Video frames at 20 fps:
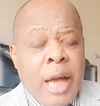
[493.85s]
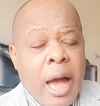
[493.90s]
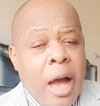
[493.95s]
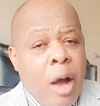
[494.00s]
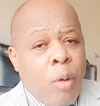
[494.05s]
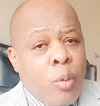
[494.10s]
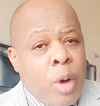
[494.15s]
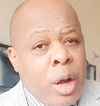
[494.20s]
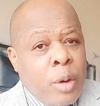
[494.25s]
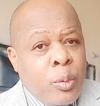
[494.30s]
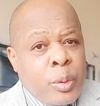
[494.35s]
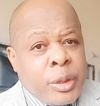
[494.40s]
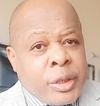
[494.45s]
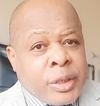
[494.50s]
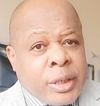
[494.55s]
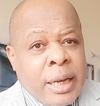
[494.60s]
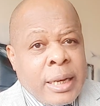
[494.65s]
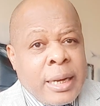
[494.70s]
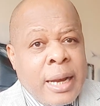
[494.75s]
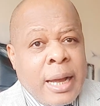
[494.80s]
And when we
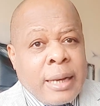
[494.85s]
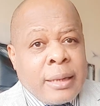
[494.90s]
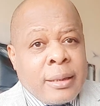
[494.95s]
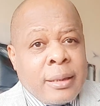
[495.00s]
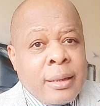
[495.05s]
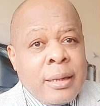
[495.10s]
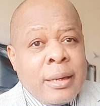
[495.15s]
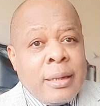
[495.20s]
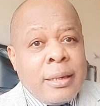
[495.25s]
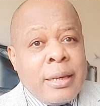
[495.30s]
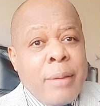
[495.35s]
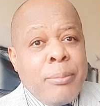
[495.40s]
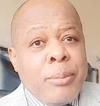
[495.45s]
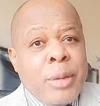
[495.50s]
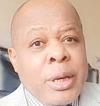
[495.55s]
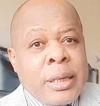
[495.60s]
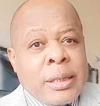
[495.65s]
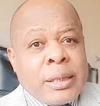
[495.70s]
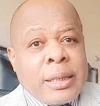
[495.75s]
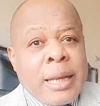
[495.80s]
say that, the
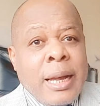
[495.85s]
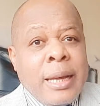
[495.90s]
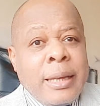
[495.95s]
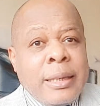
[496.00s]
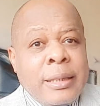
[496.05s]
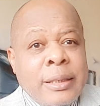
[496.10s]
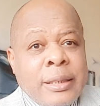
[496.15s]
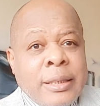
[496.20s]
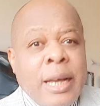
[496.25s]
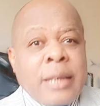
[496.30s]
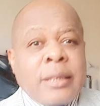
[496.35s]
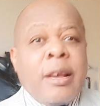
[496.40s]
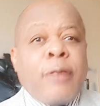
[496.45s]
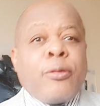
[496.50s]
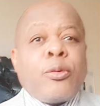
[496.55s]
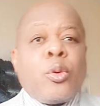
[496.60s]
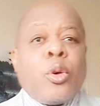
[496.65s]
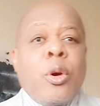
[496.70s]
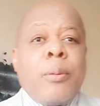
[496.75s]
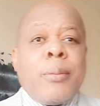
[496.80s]
minister in charge
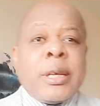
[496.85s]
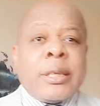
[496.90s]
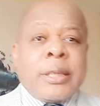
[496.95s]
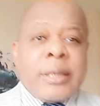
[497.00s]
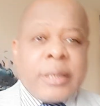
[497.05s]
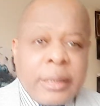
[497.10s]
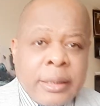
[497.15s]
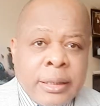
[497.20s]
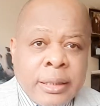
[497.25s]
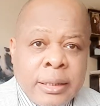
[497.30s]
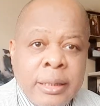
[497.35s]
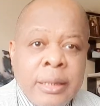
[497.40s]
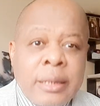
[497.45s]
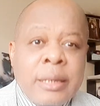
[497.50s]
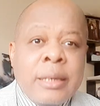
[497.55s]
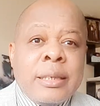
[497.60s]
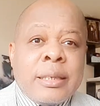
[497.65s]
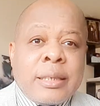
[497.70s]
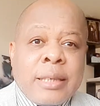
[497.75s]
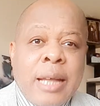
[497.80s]
have to come and
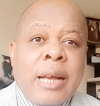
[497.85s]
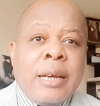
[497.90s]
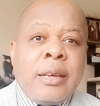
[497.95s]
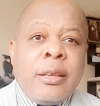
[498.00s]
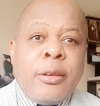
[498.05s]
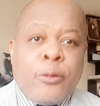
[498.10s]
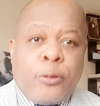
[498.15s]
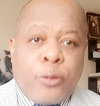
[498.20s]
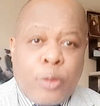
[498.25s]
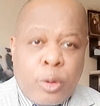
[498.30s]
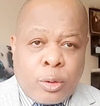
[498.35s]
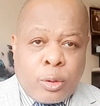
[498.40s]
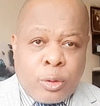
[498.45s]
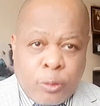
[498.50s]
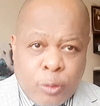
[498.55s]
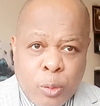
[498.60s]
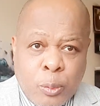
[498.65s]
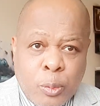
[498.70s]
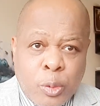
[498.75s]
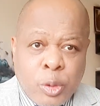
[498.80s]
stand in front
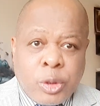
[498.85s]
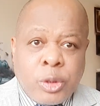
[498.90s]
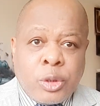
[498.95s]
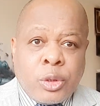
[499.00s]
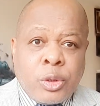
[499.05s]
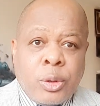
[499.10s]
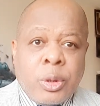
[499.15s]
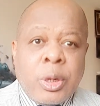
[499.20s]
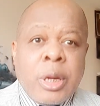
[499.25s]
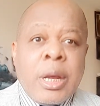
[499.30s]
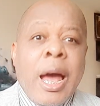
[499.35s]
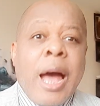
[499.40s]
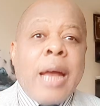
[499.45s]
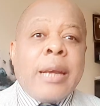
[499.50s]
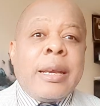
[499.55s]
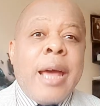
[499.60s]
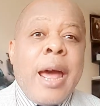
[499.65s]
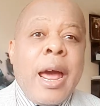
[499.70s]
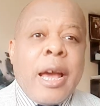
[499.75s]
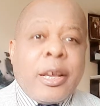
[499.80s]
of opposition
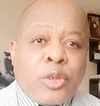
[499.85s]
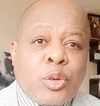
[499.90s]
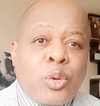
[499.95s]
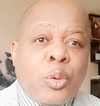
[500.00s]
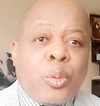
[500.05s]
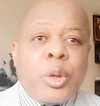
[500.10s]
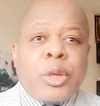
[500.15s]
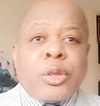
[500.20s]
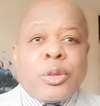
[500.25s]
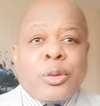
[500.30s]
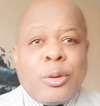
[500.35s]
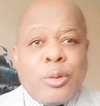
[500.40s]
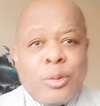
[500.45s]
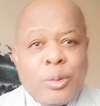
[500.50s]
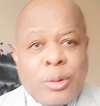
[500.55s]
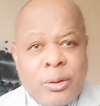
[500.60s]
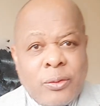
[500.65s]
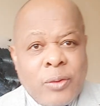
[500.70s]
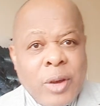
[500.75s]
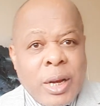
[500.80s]
and they ask you a question,
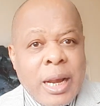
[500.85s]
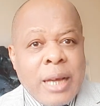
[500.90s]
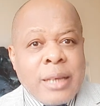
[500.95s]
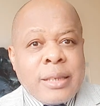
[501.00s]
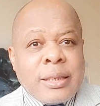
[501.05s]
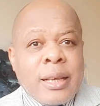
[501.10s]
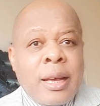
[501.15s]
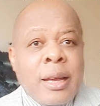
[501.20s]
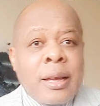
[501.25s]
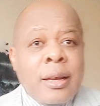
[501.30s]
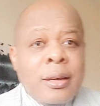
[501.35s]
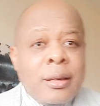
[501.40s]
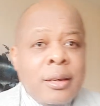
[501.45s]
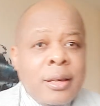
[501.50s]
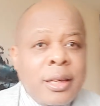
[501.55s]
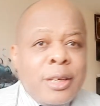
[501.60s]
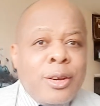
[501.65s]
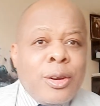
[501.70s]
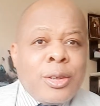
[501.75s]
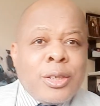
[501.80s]
you give an answer.
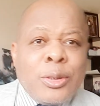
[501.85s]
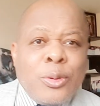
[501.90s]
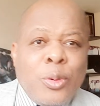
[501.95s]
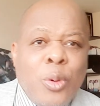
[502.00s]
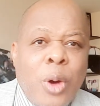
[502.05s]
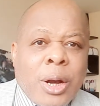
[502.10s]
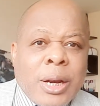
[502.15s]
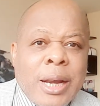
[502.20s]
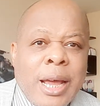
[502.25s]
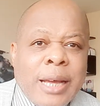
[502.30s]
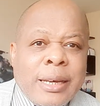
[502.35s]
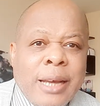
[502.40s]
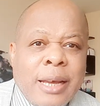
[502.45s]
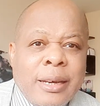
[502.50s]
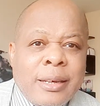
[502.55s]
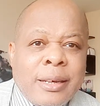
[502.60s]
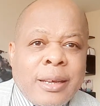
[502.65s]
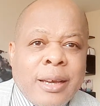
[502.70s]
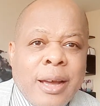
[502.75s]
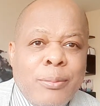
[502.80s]
It doesn't work like
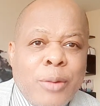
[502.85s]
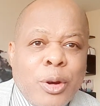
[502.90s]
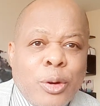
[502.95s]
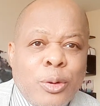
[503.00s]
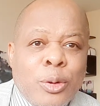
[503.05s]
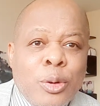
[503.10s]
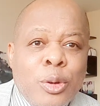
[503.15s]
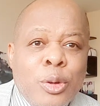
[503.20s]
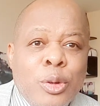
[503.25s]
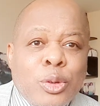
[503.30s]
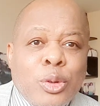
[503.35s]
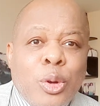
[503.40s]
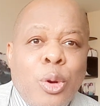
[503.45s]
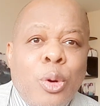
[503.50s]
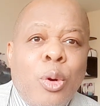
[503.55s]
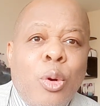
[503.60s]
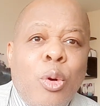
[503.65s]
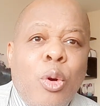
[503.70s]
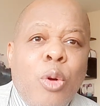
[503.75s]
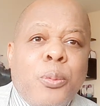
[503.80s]
that in Cameroon.
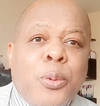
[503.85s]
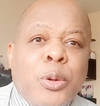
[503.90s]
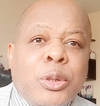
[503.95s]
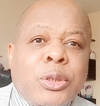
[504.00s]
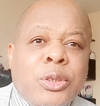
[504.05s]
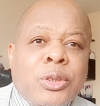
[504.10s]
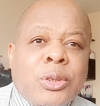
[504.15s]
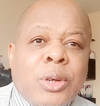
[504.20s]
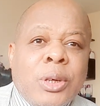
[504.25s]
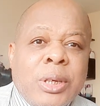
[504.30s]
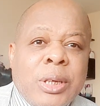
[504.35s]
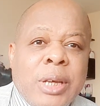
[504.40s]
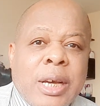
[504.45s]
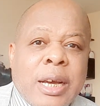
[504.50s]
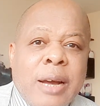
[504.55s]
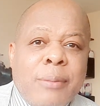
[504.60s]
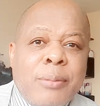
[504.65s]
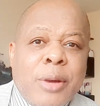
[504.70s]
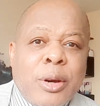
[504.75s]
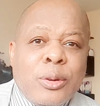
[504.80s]
So opposition in the
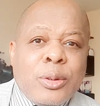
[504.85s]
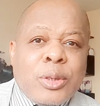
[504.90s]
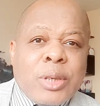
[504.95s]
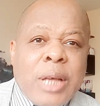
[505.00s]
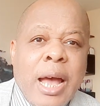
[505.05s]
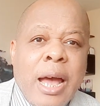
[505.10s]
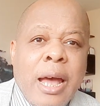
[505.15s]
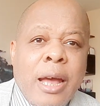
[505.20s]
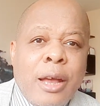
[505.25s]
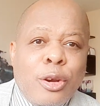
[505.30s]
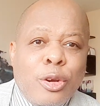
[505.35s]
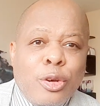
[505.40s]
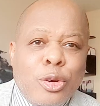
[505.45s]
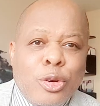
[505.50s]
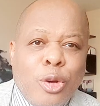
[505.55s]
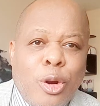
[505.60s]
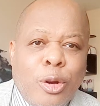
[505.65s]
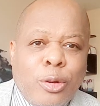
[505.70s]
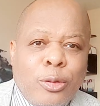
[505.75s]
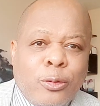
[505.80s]
Cameroons are
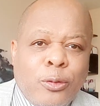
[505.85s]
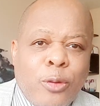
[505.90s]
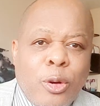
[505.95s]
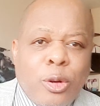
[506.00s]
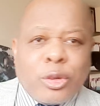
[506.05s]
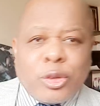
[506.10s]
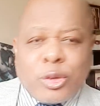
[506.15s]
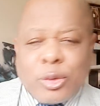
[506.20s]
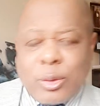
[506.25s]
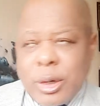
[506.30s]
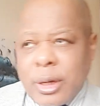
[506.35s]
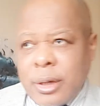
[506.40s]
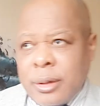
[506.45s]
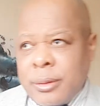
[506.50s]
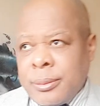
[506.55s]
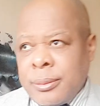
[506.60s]
non-functional.